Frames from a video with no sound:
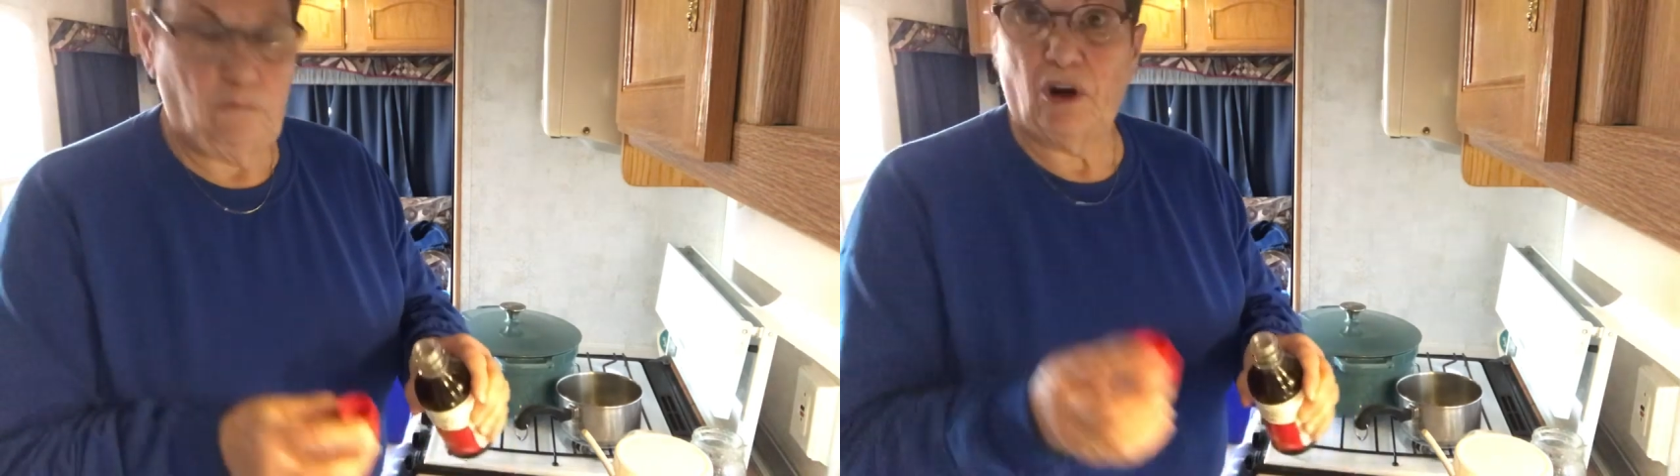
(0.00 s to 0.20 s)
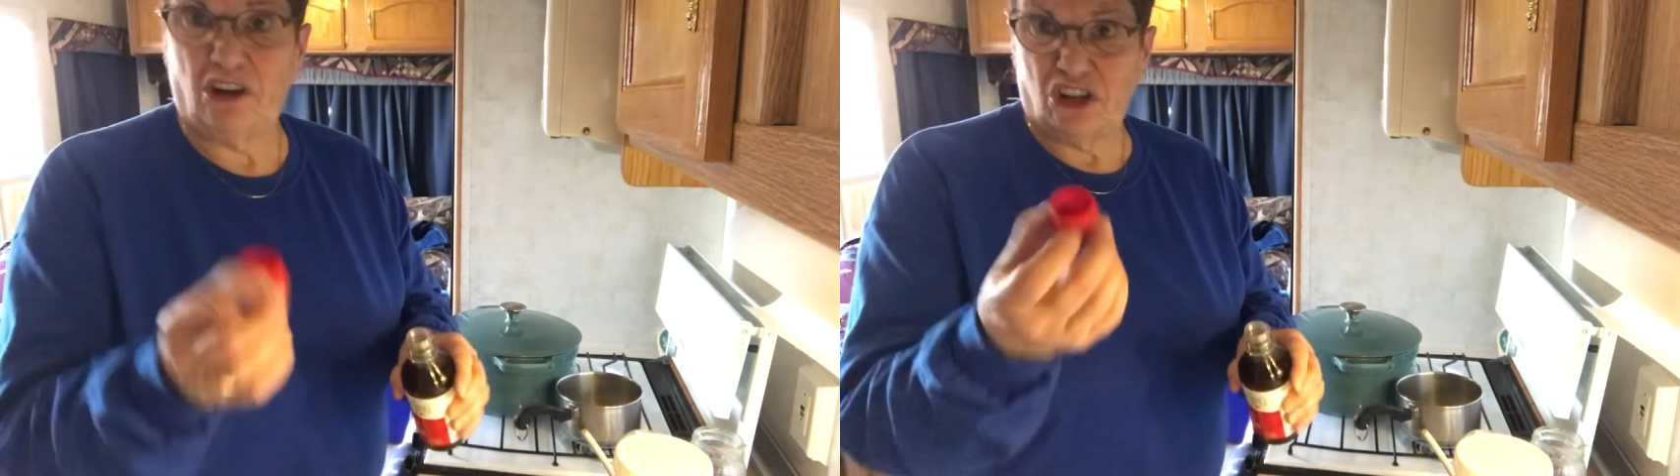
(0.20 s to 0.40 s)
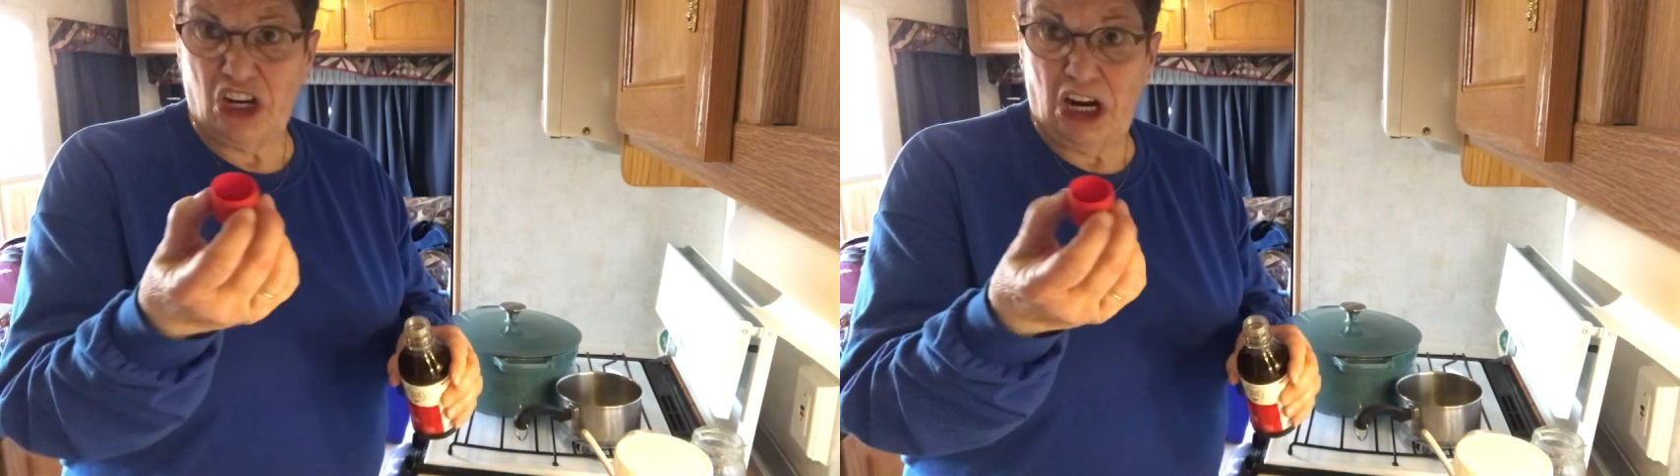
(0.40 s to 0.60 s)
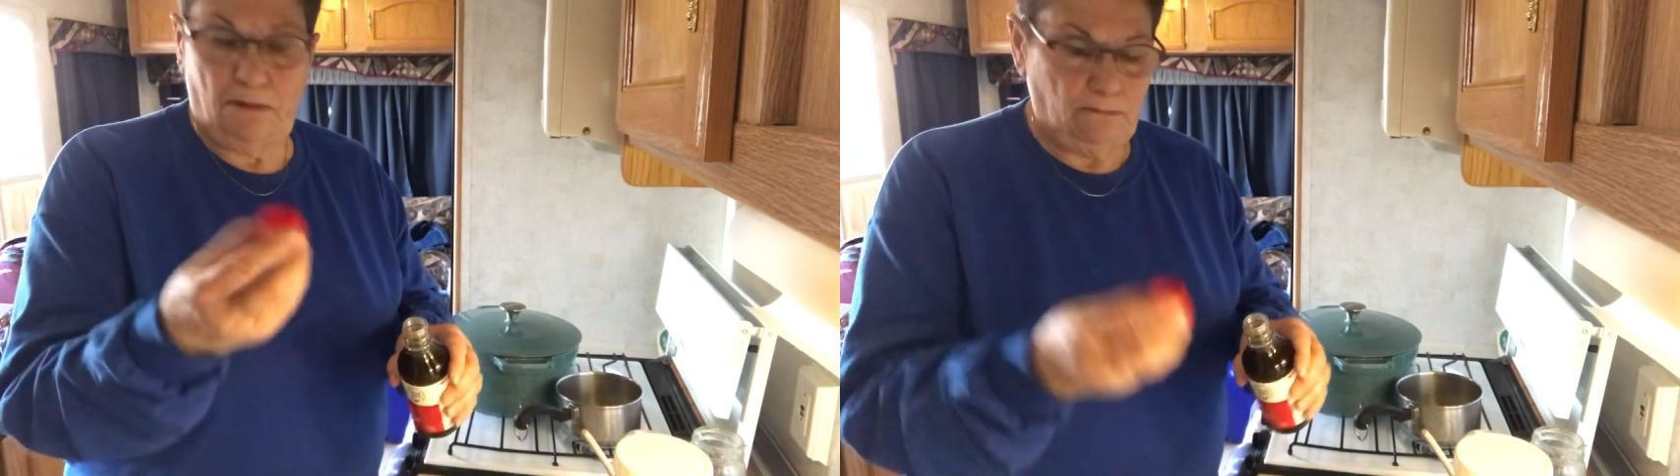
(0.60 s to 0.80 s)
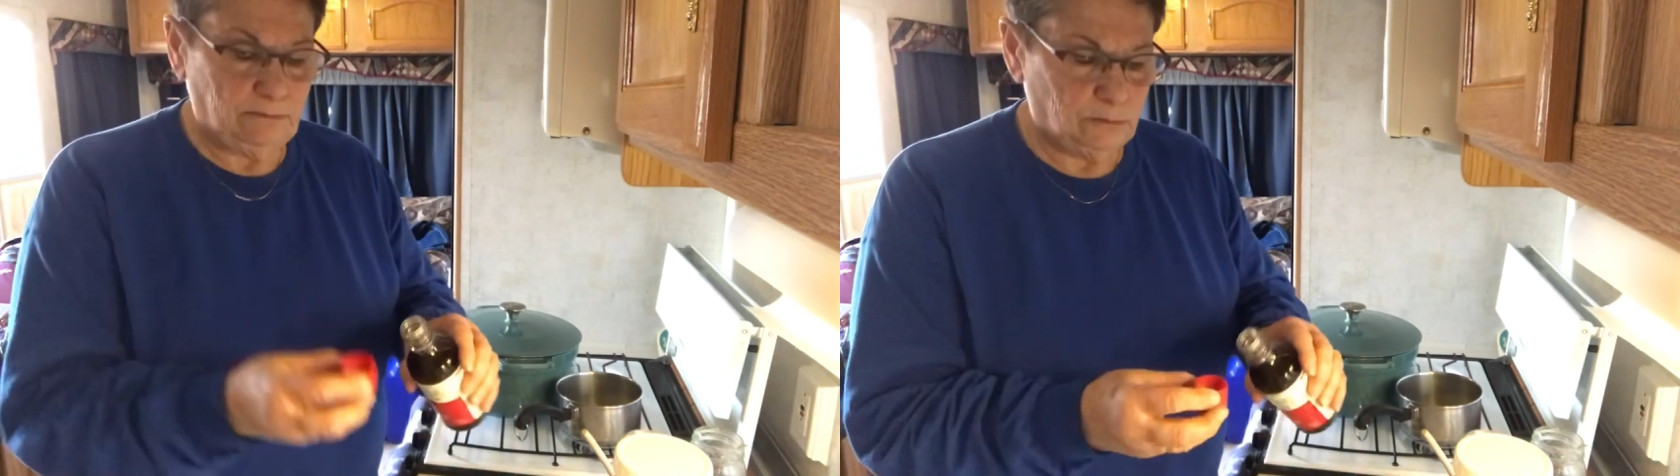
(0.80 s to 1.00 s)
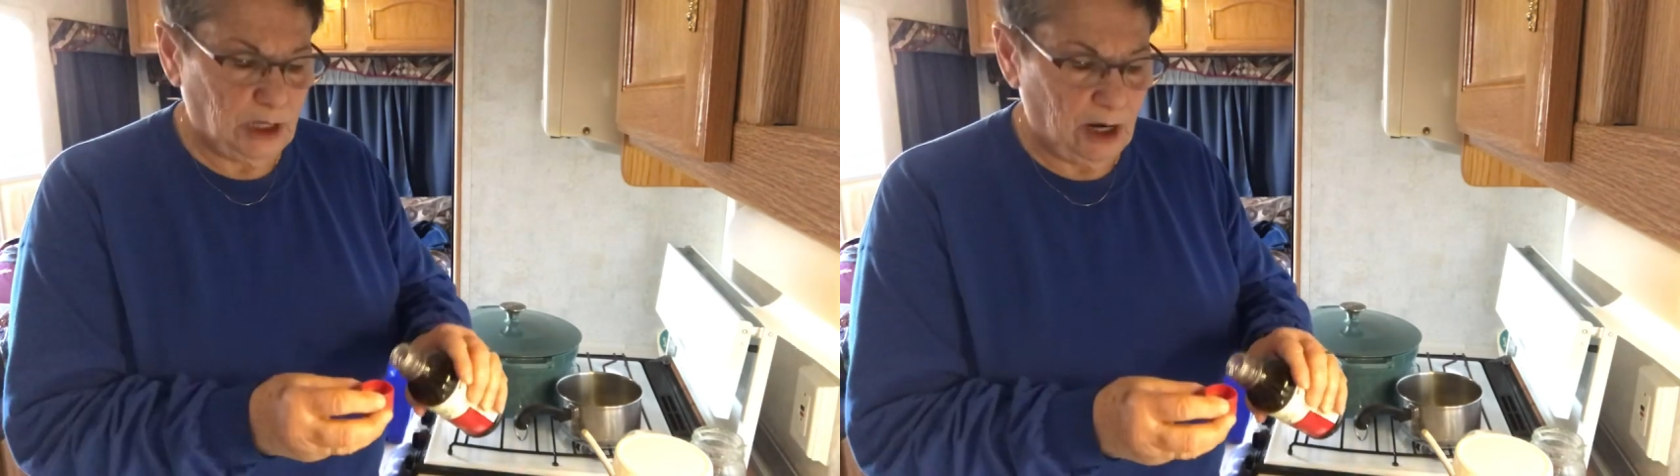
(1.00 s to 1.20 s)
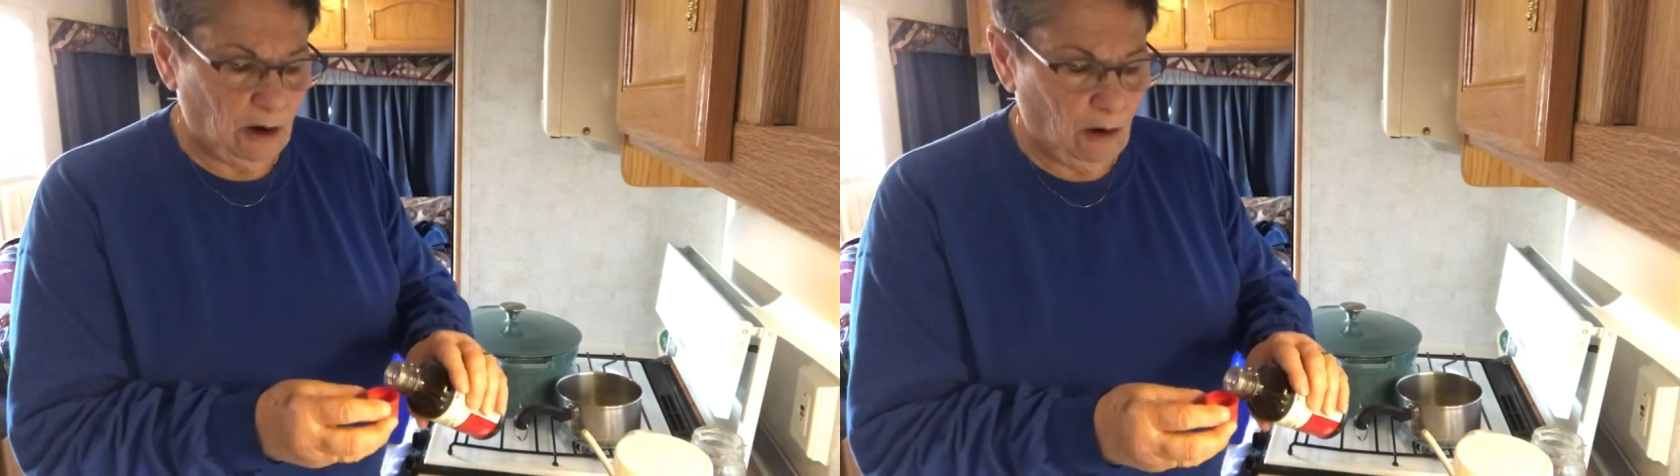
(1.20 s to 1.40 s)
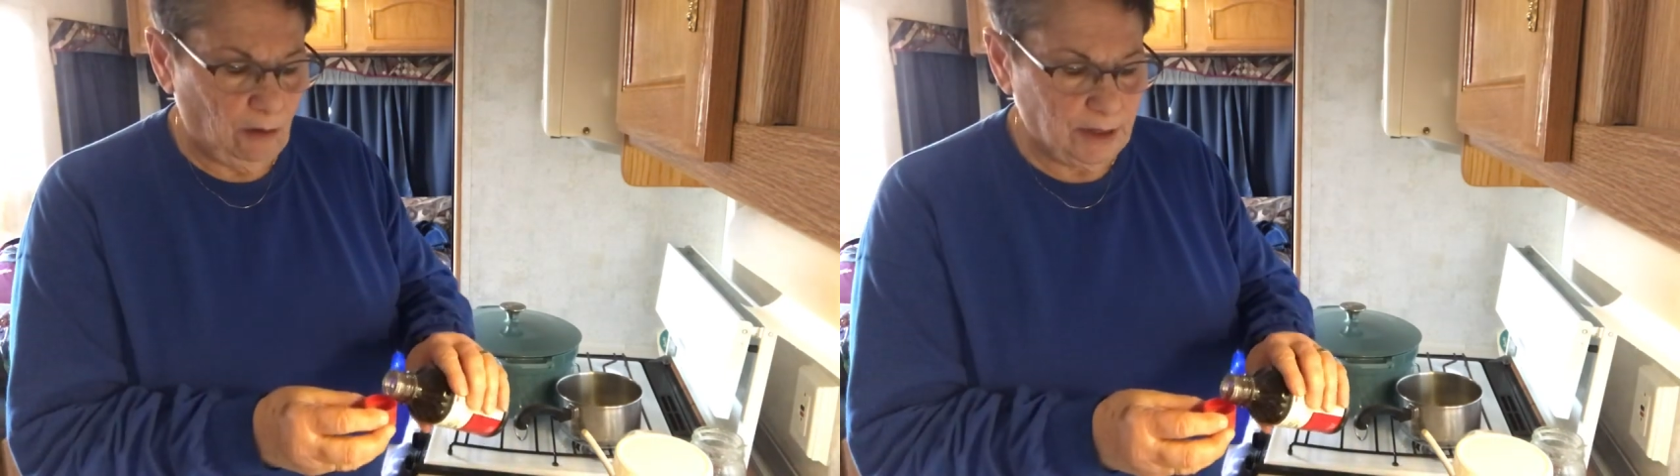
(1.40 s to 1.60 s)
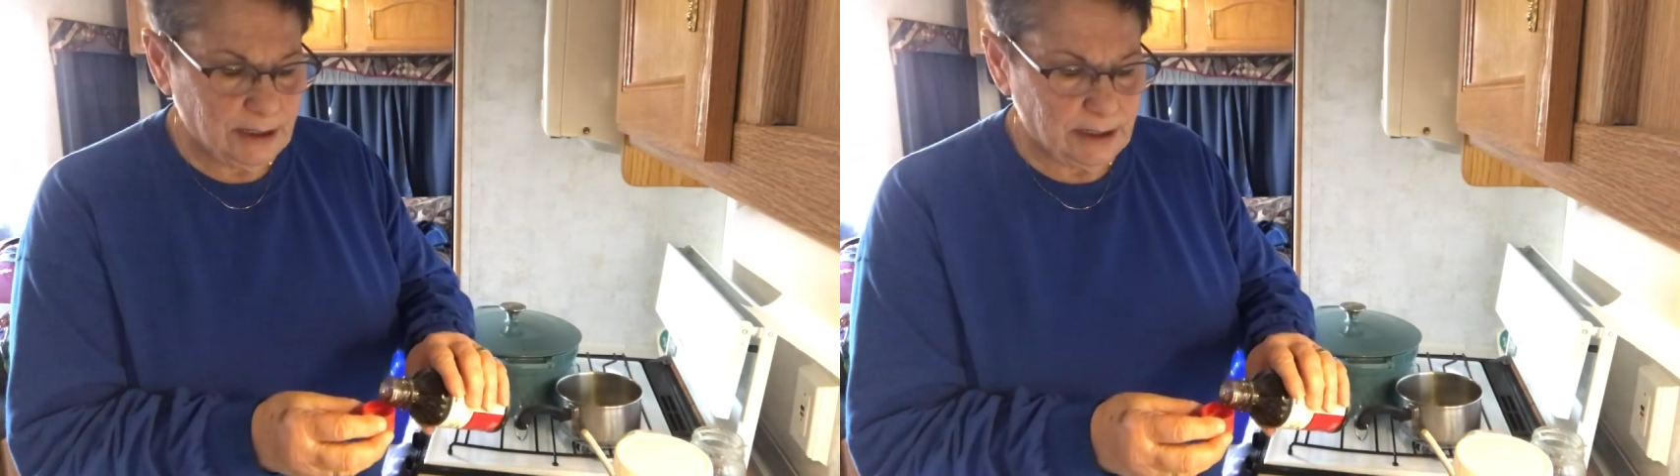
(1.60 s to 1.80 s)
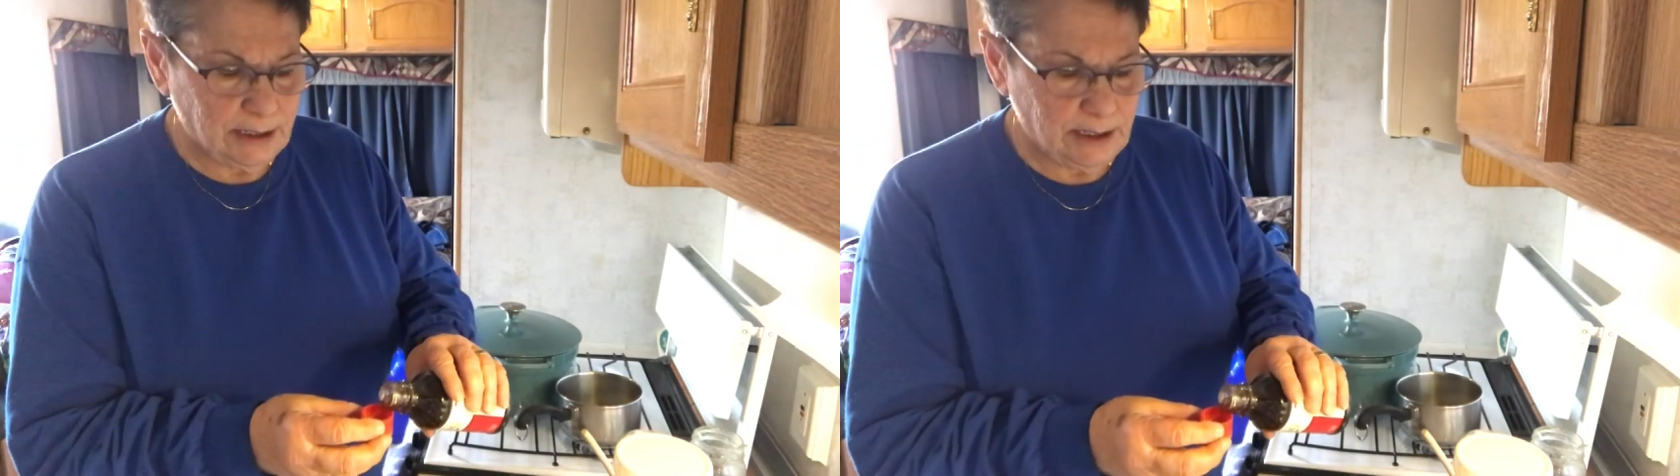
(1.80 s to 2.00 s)
We're going to cheat. We're going to call
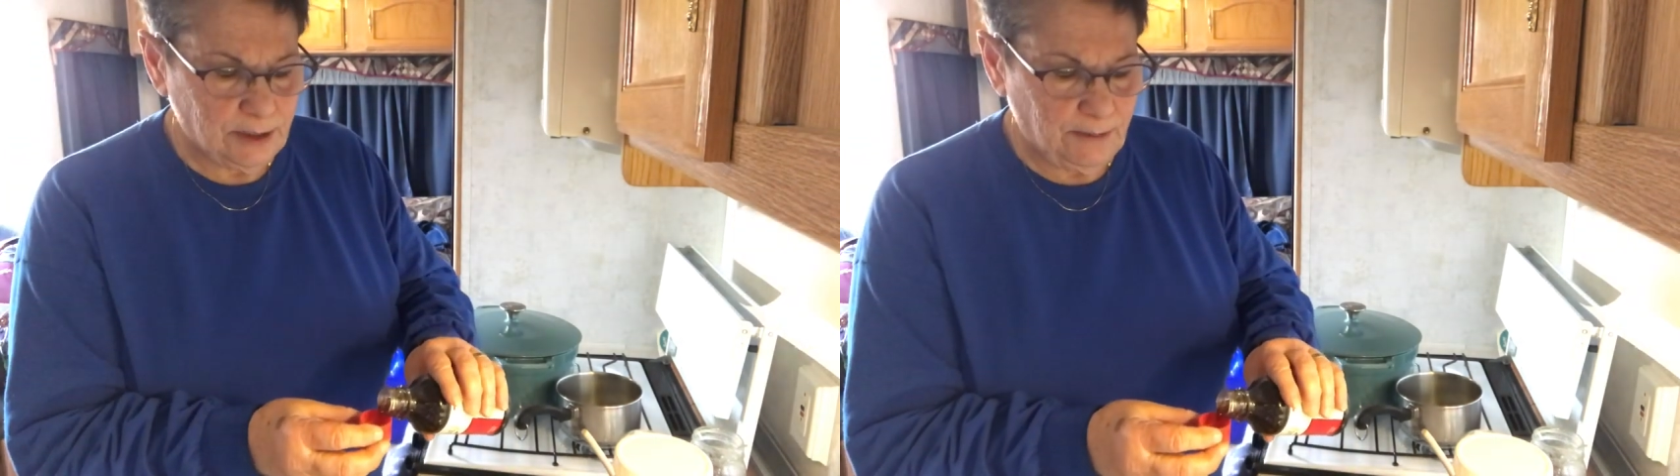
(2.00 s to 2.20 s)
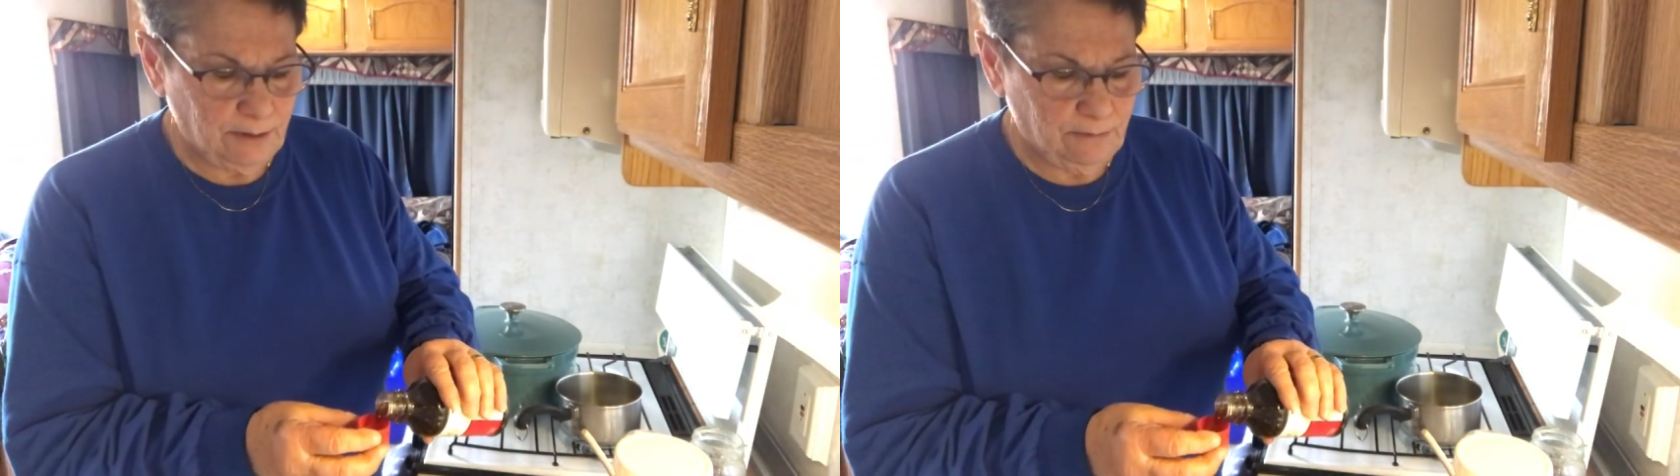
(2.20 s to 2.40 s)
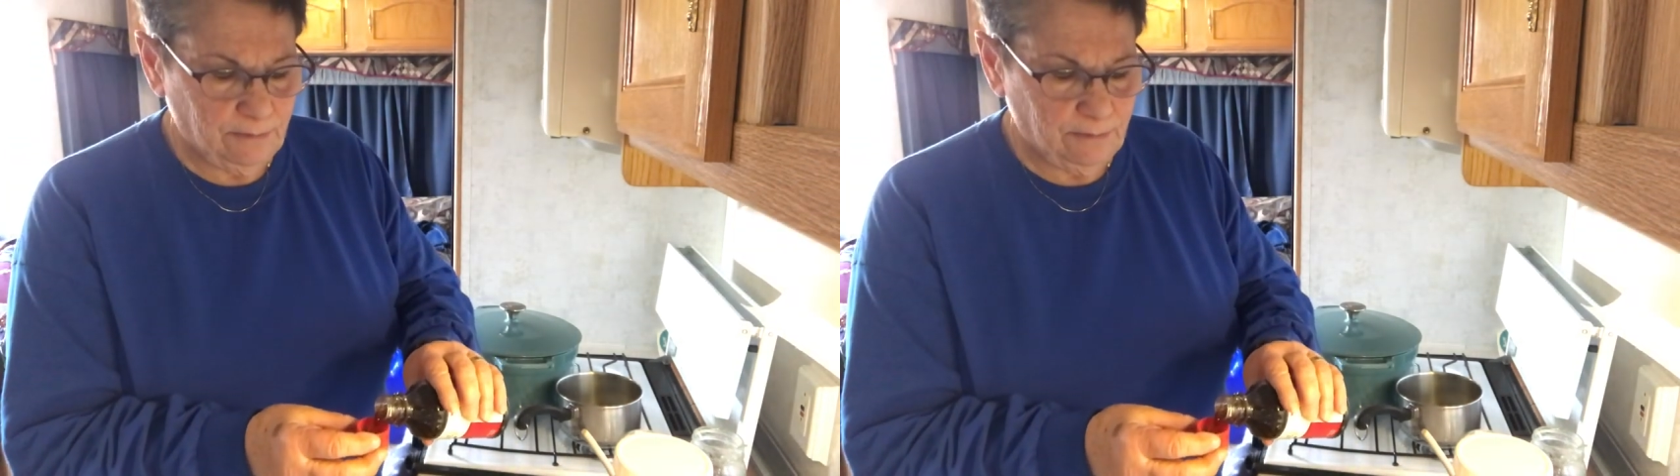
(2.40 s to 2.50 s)
this a teaspoon.